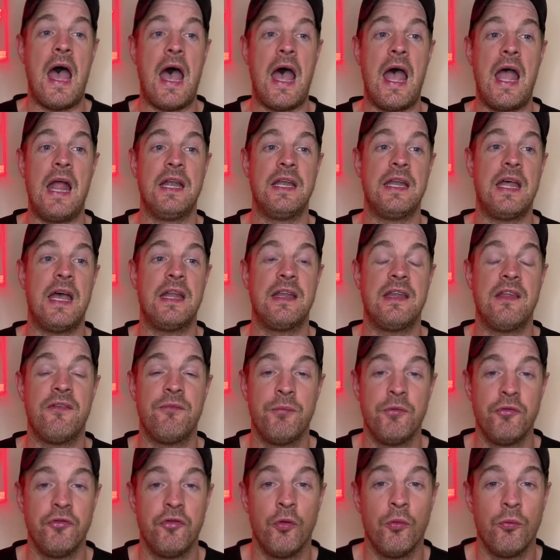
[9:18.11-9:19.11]
And
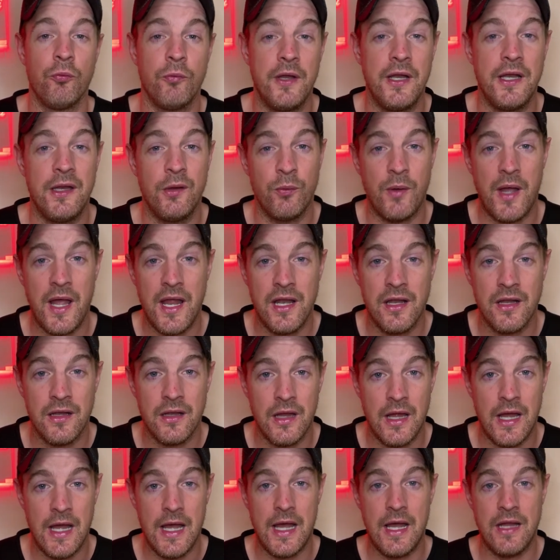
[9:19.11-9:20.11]
they've been doing really well.
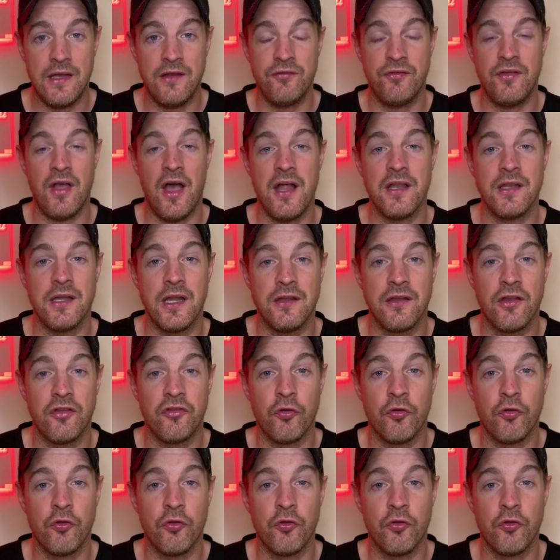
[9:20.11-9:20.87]
They've gotten on the